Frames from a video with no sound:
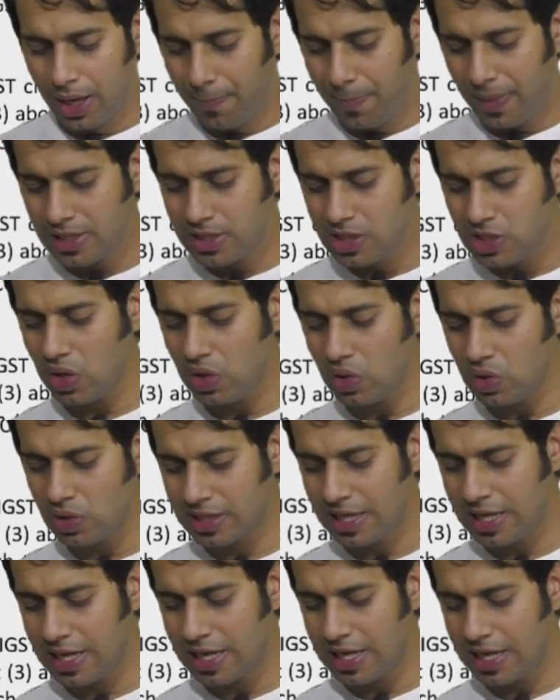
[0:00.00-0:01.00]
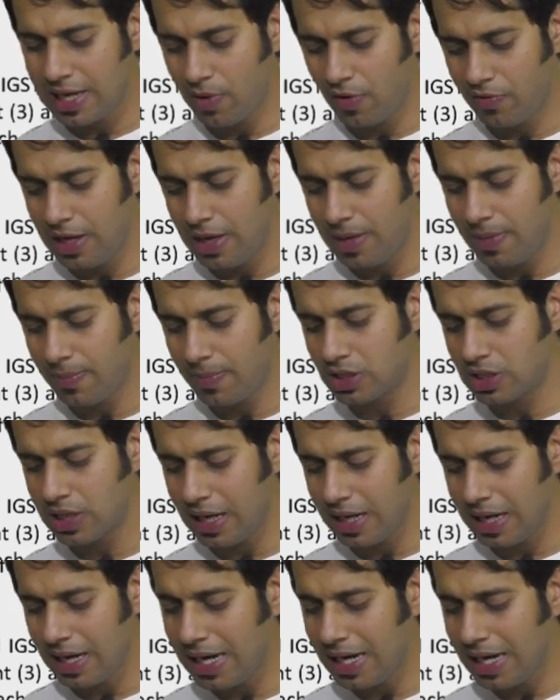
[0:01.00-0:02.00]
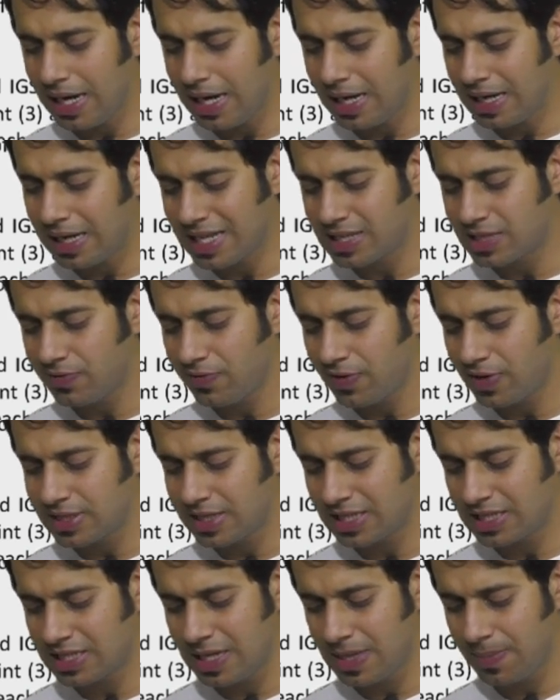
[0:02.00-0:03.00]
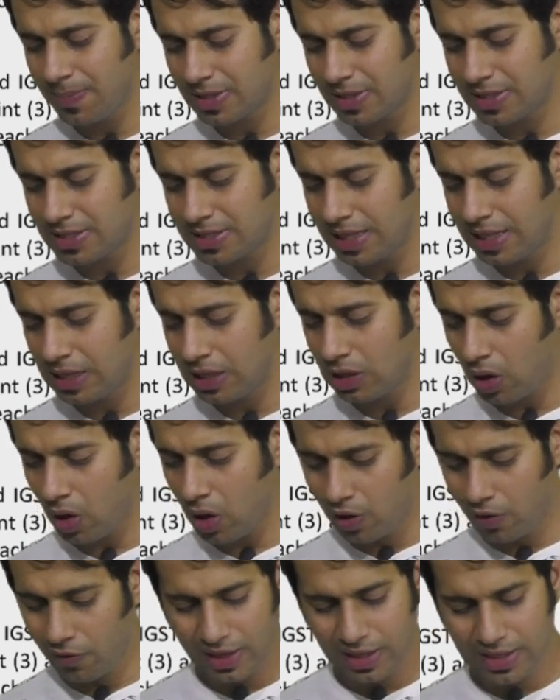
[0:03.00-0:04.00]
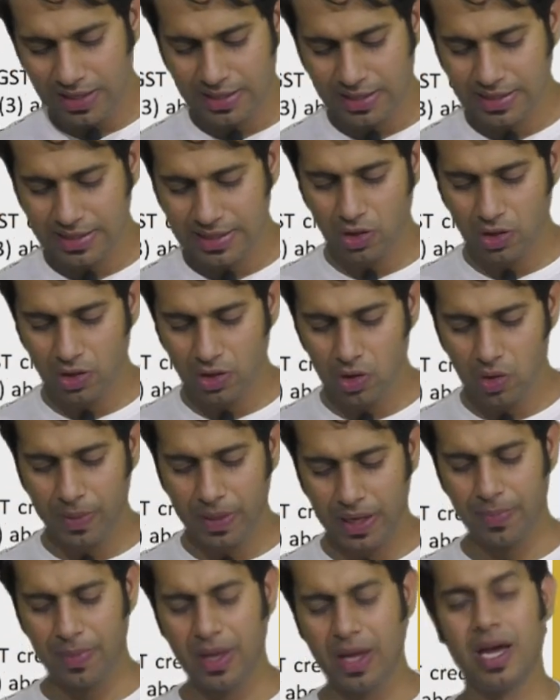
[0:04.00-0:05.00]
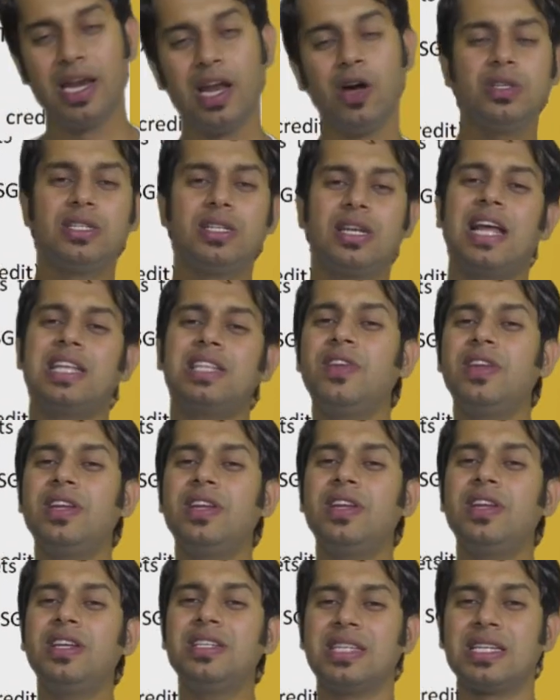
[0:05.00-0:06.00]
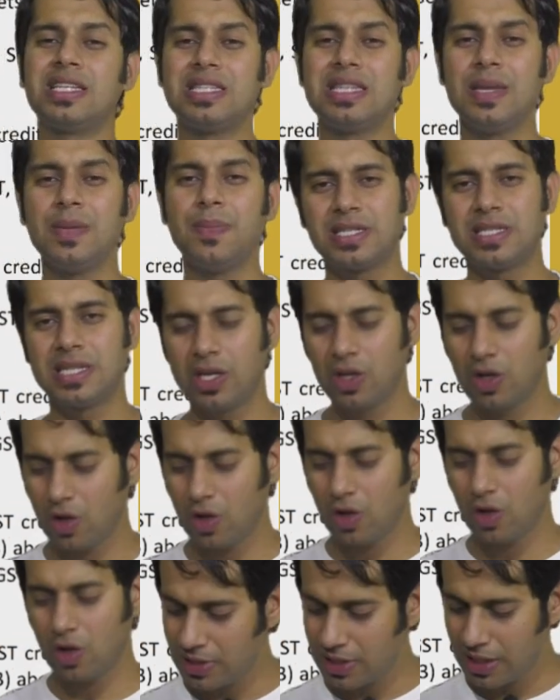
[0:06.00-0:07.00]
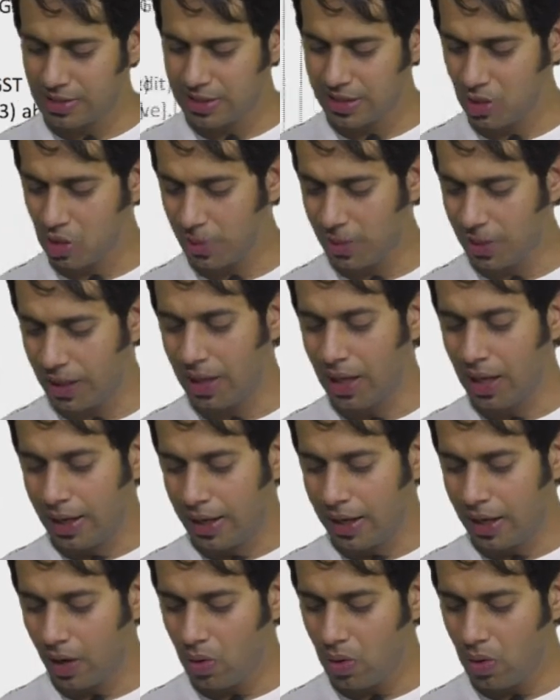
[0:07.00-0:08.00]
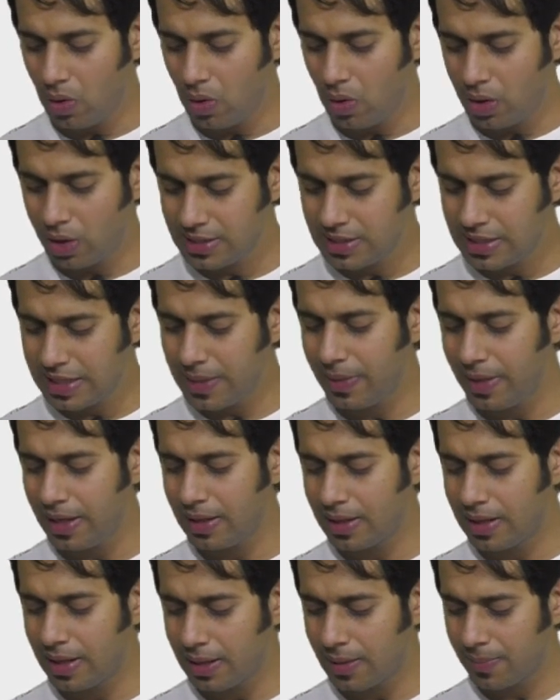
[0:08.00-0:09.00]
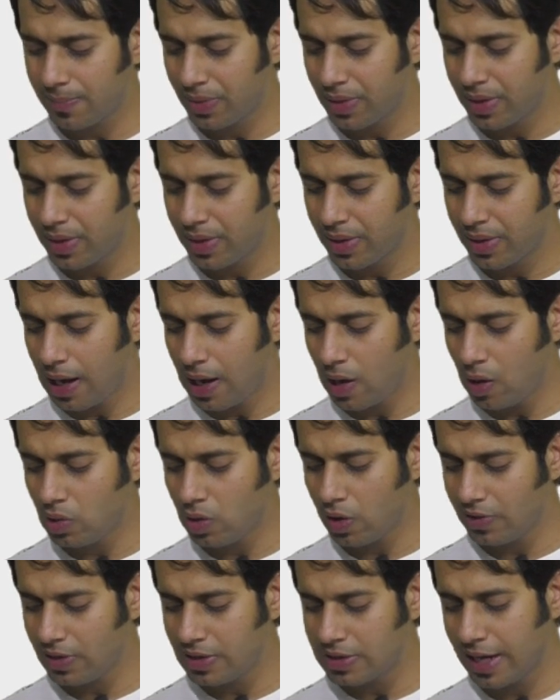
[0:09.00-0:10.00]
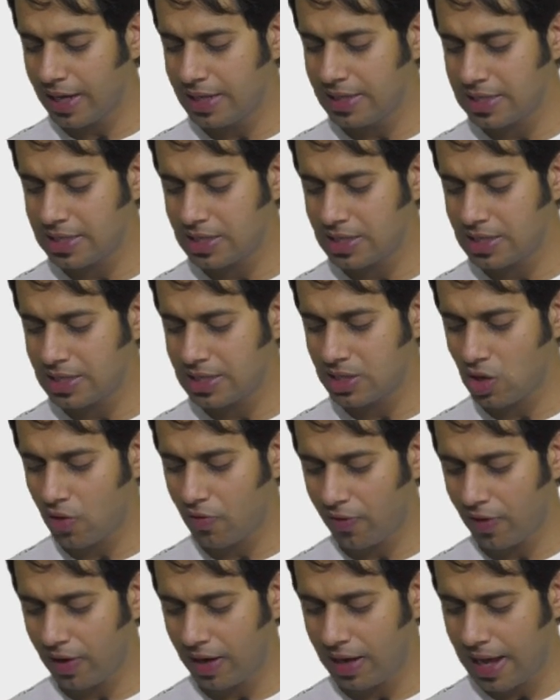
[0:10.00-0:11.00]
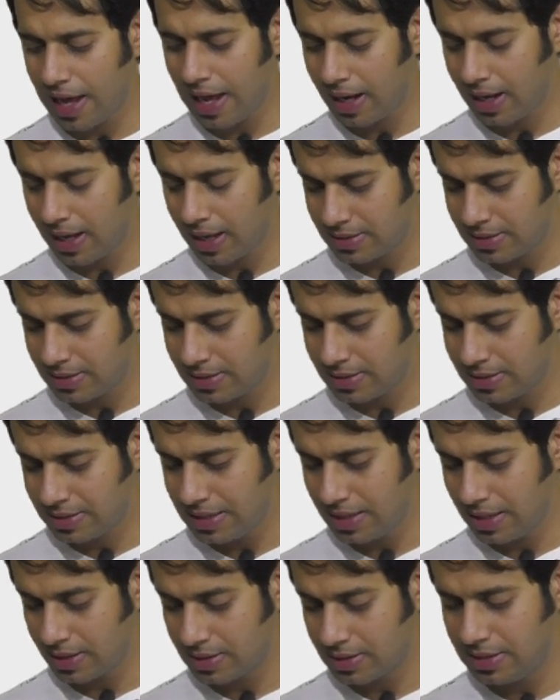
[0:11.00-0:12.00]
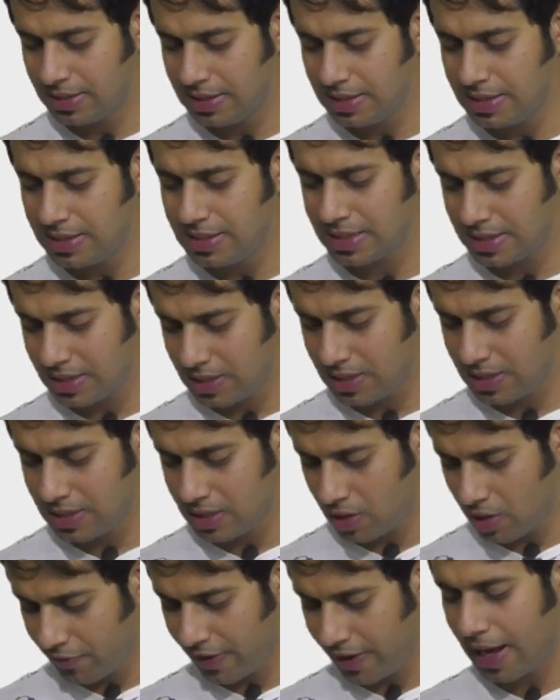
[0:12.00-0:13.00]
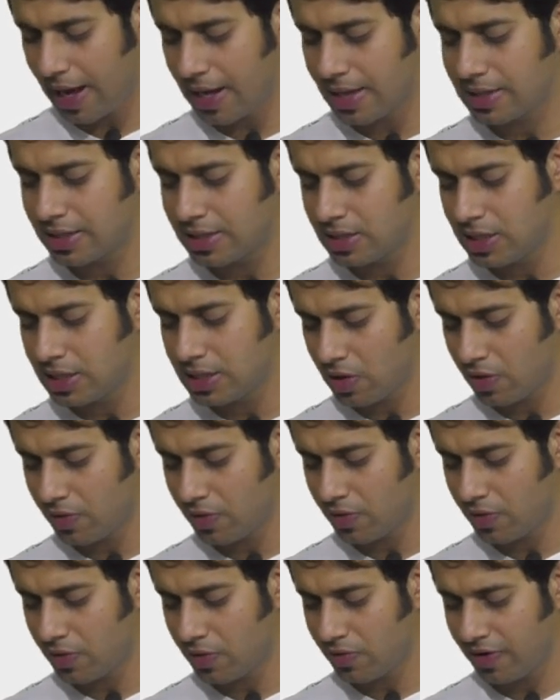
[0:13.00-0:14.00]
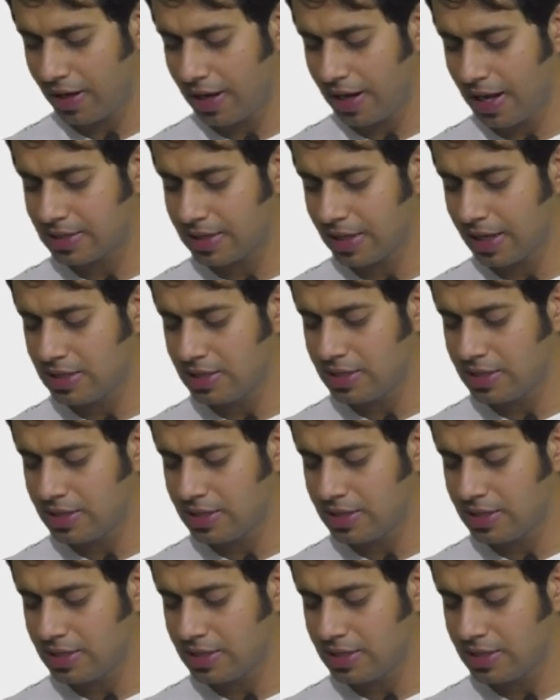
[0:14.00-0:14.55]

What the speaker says: Pursuant to the scheme of demerger, A transfers 60% of its asset to B. Now he is transferring 60% of his asset to B. Now does it mean that out of this IGST of 5 lakh, CGST of 5 lakhs, SGST of 5 lakhs and